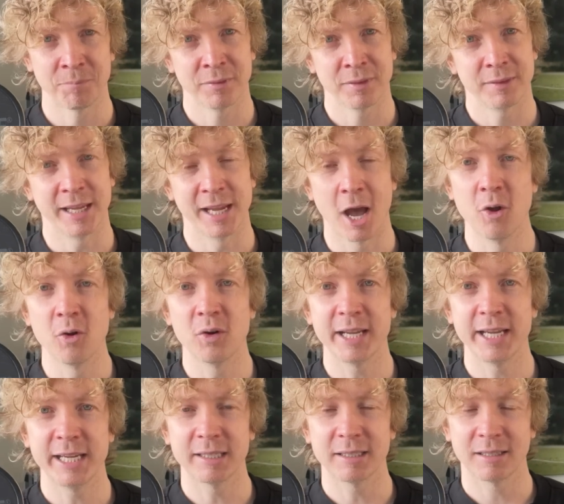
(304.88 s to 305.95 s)
The
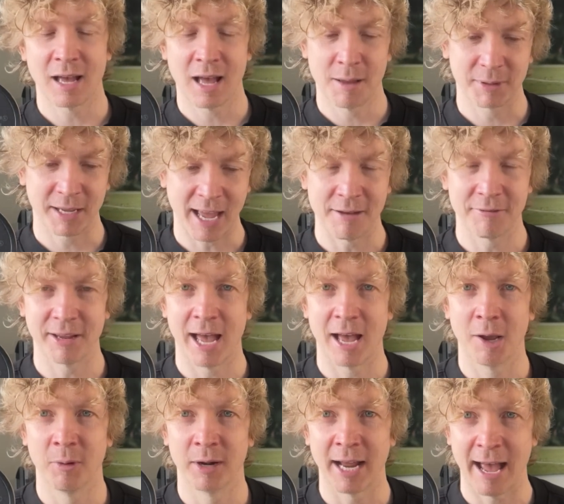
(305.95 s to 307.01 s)
only caveat
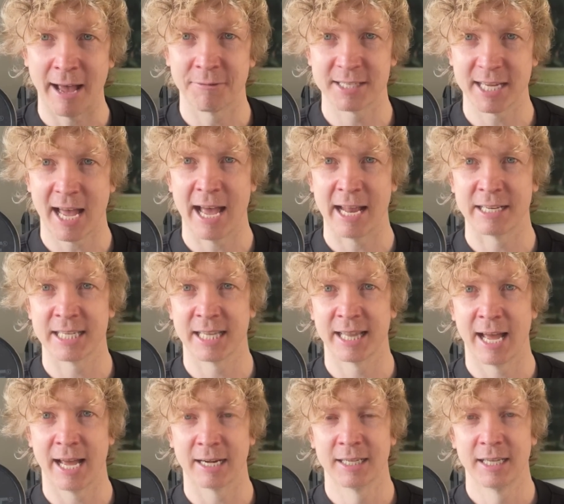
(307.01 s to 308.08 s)
I would have to add to
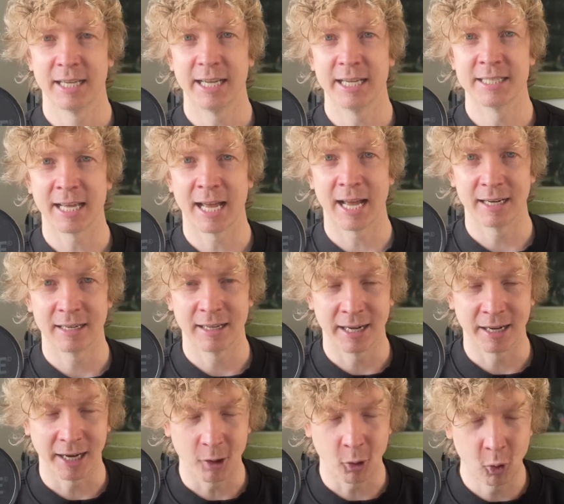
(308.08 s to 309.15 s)
that is that,
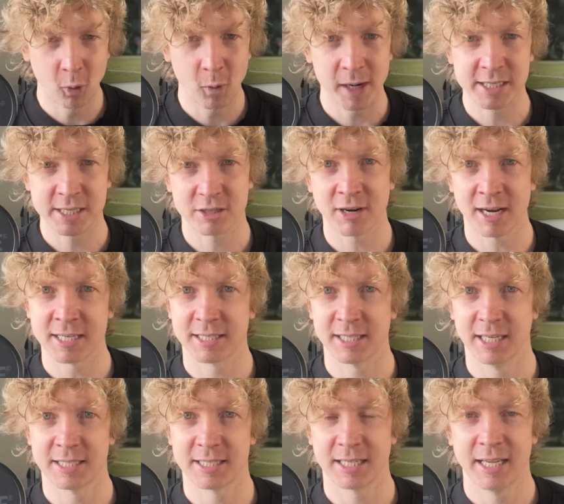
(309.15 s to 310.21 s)
and I always stress
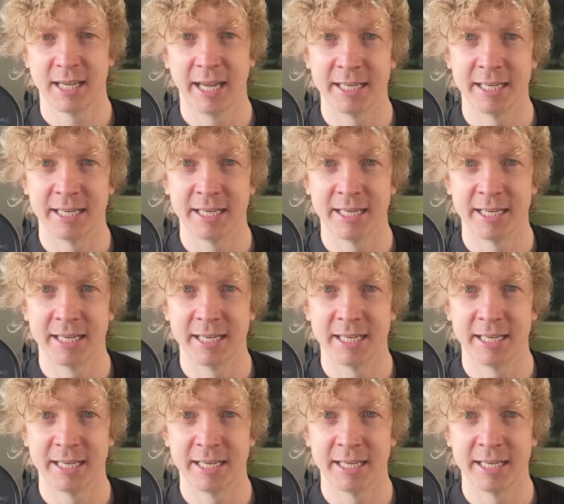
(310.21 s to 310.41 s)
this,